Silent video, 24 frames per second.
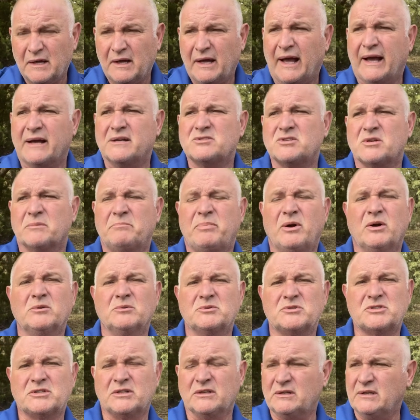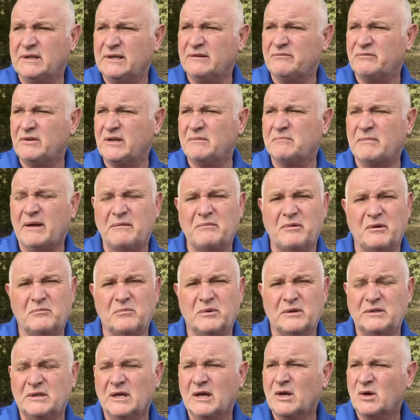as opposed to living maybe
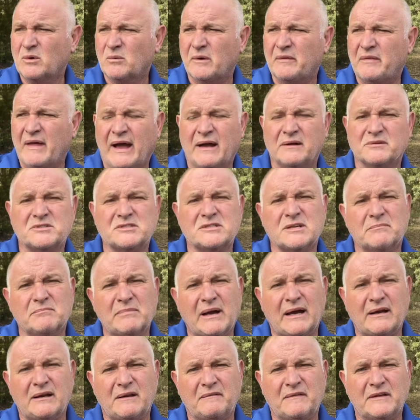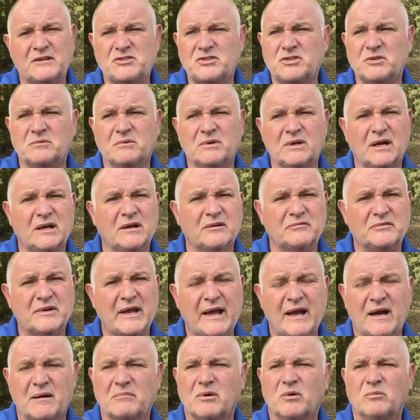with without somebody that you love
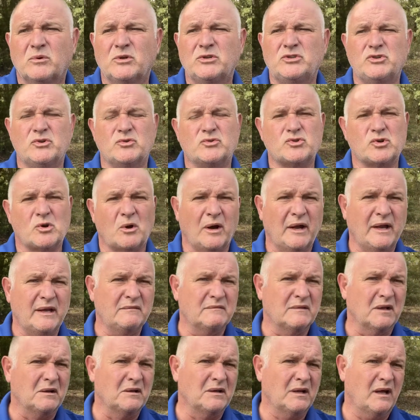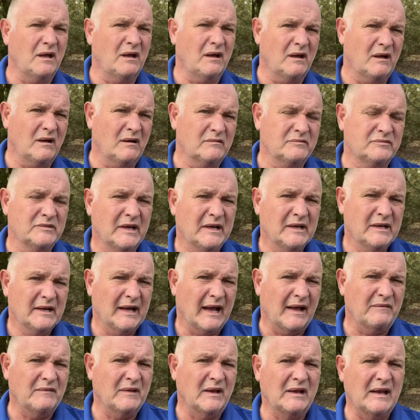now, but would you trade the love
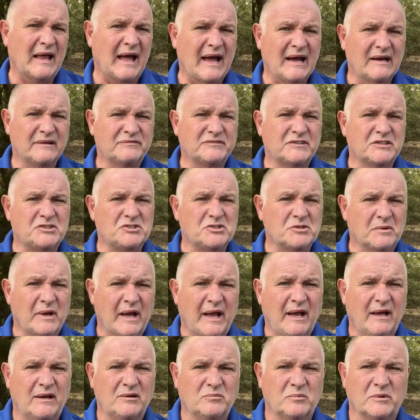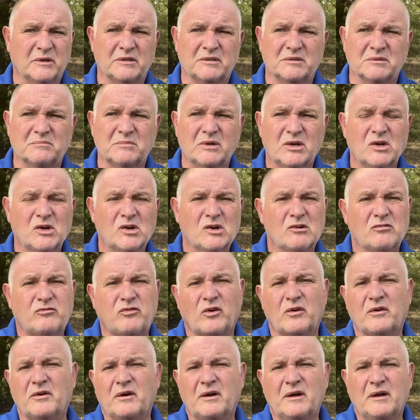and the life that you had with them
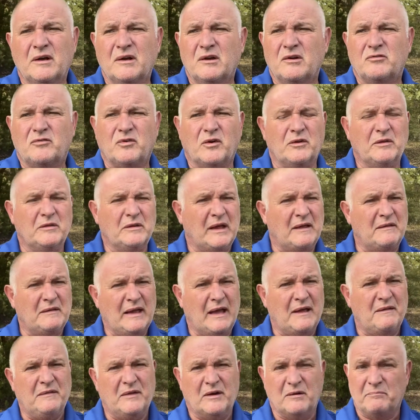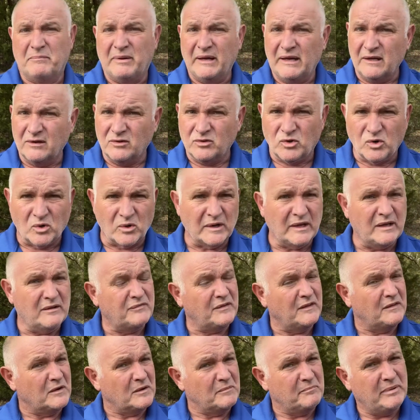for and there being grief
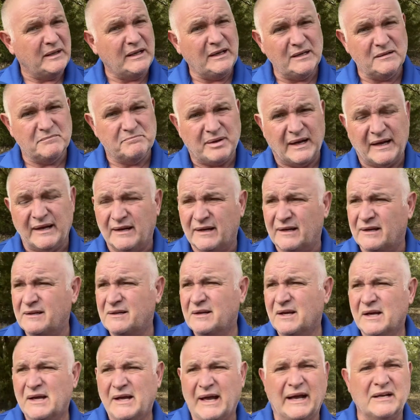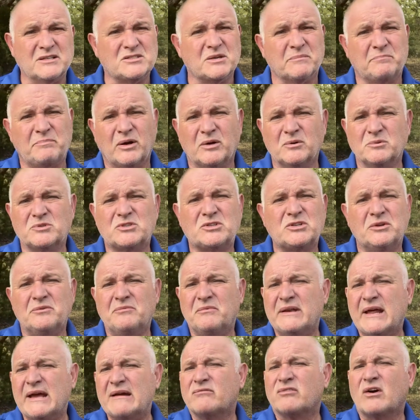and there being pain, as opposed to
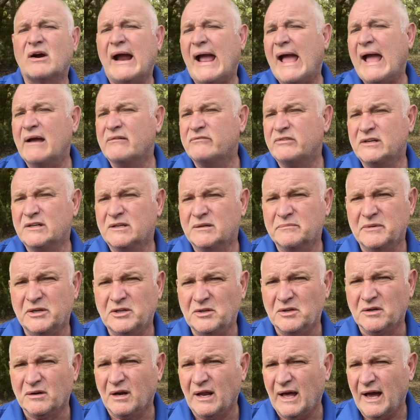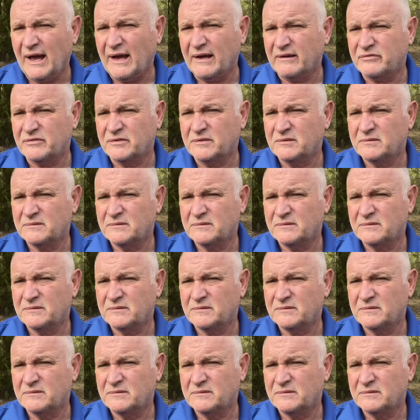never having them in your life?